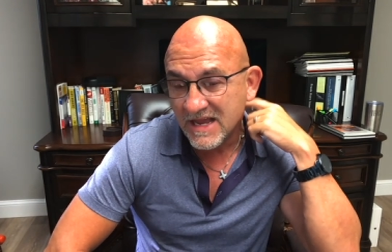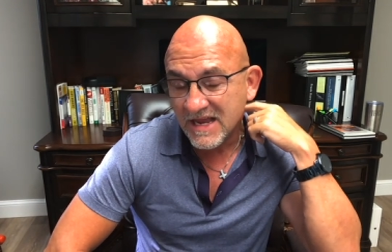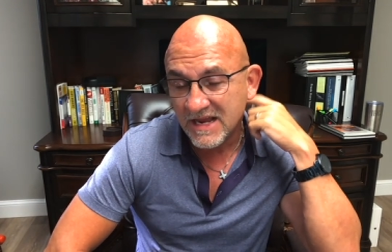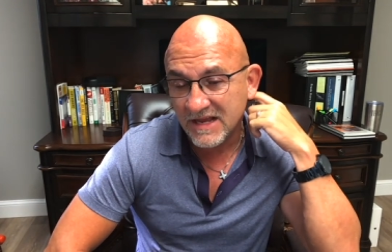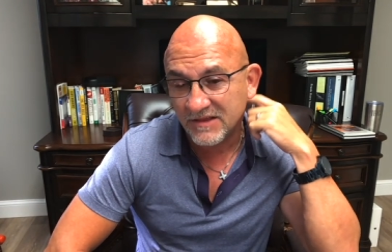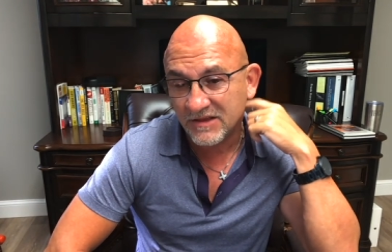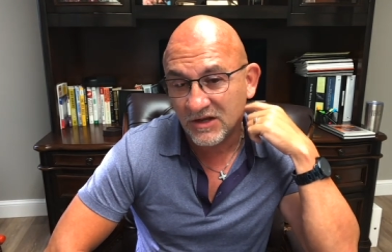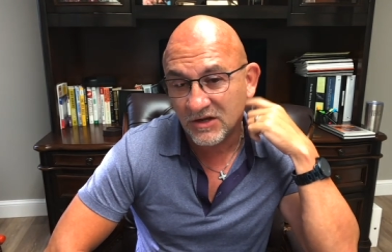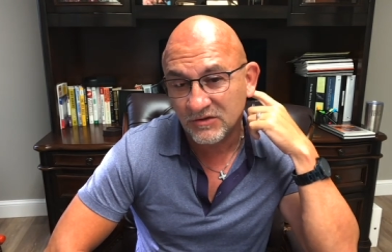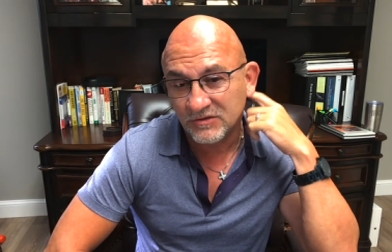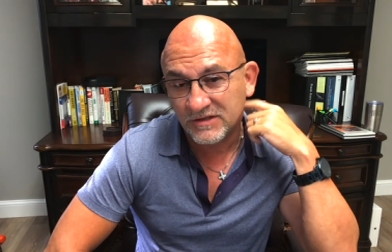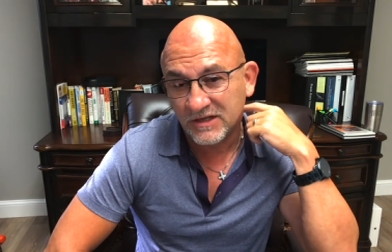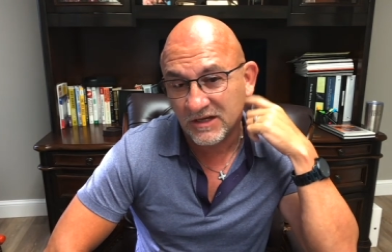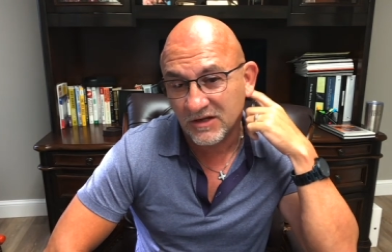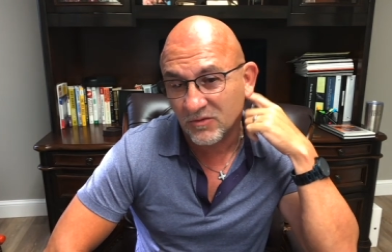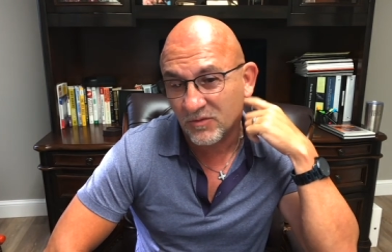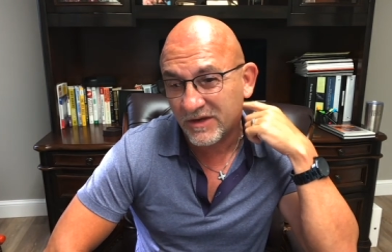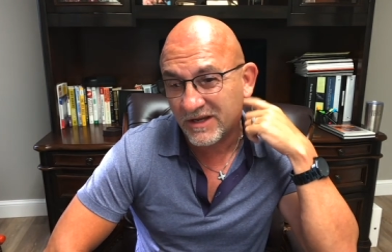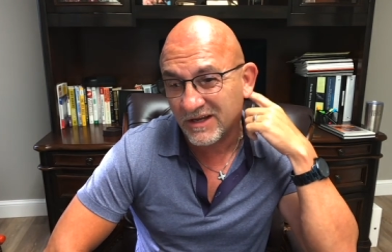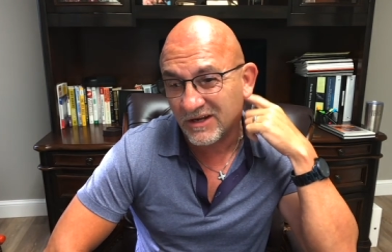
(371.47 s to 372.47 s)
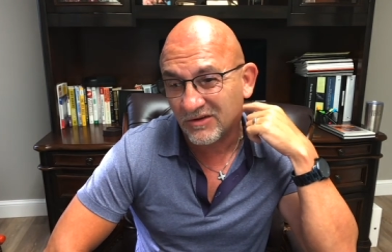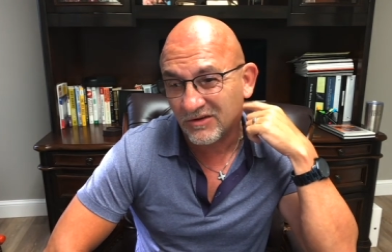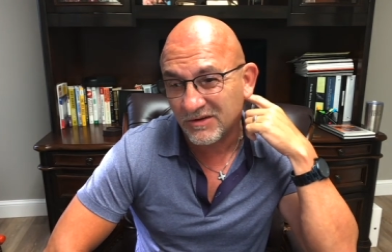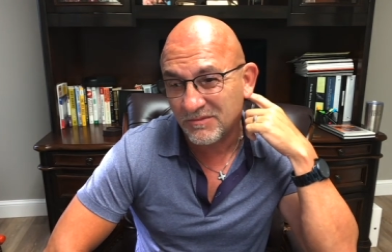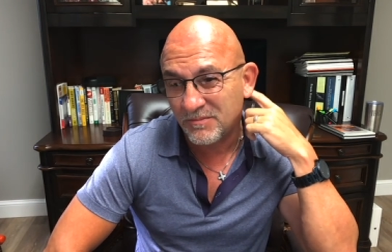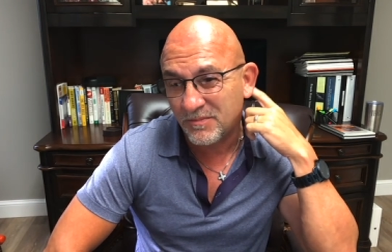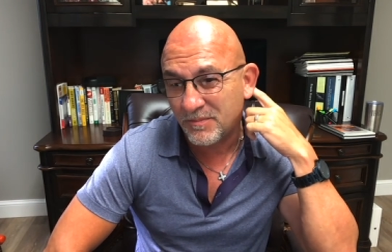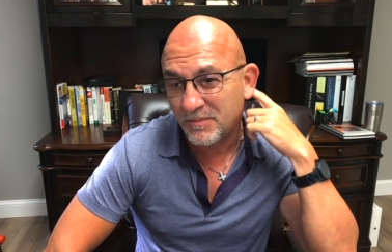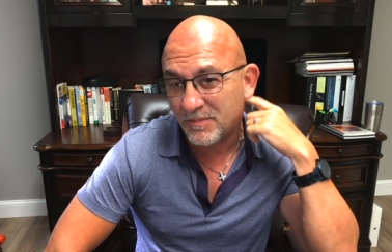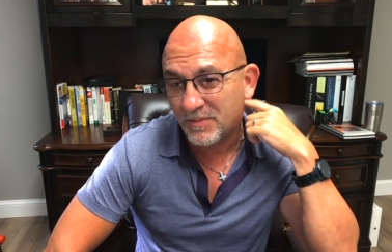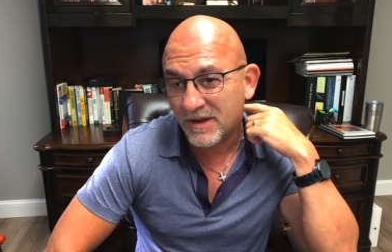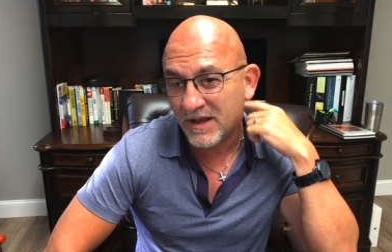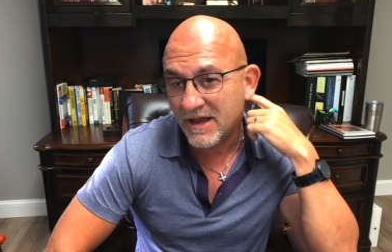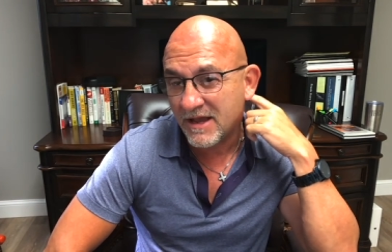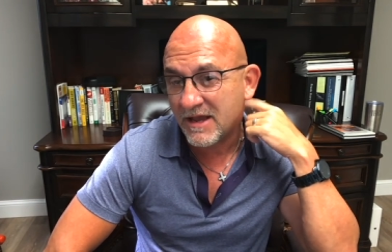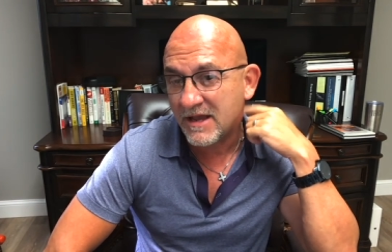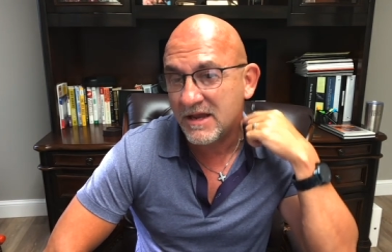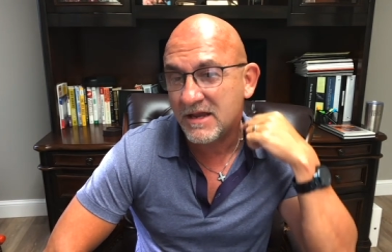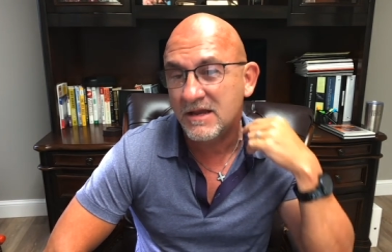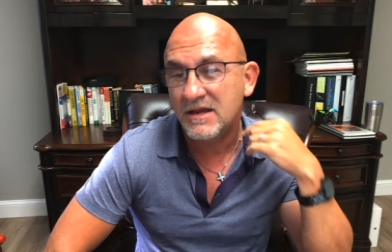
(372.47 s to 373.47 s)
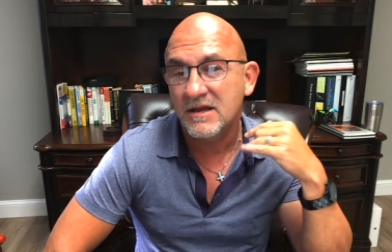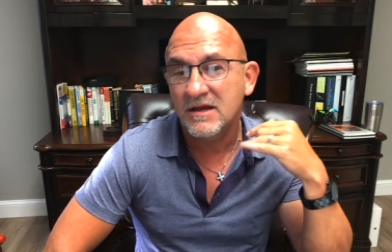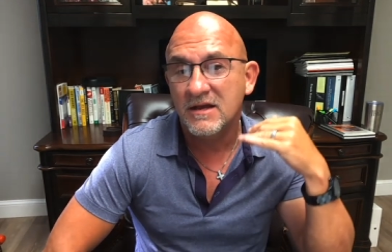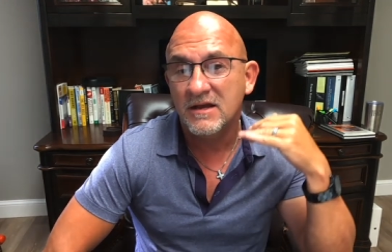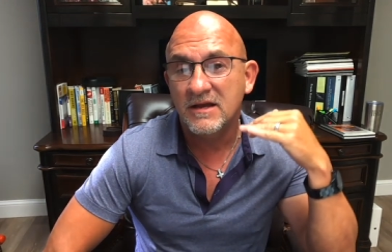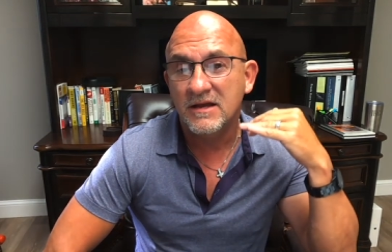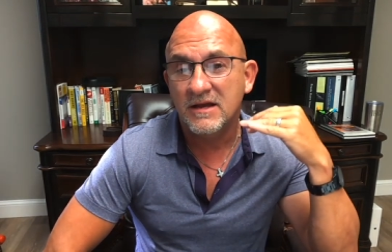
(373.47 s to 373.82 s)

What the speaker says: in the hotel, and we can only pay